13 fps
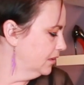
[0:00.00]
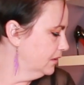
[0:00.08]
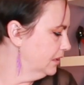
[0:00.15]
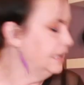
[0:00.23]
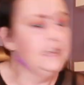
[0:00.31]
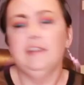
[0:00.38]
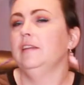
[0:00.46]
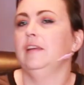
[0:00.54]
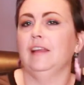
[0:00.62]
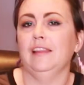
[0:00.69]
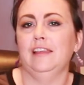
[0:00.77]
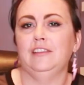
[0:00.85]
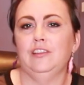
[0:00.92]
Again, I
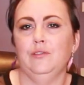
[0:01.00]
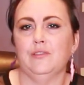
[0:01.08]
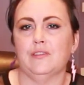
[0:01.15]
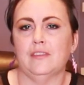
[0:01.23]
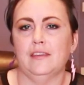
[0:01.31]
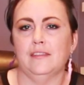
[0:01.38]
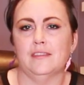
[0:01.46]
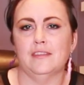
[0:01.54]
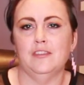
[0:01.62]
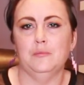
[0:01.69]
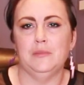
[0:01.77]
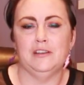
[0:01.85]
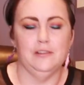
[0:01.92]
like to use things to
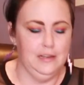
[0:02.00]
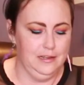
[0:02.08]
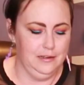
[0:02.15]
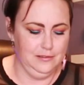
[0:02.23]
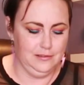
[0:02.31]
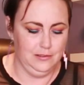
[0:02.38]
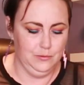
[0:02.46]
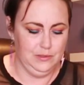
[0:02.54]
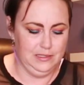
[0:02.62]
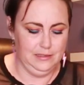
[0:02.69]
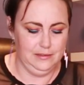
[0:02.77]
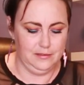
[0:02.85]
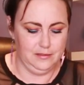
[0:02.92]
the bitter end, so it
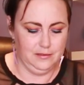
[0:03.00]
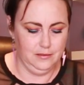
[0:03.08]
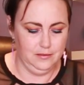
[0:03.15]
is